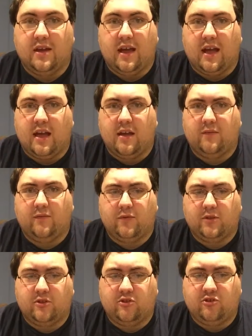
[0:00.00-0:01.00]
And
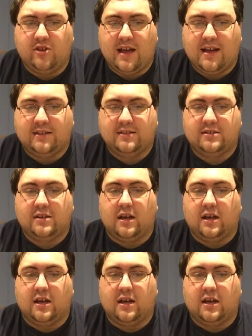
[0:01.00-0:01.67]
for the Jets,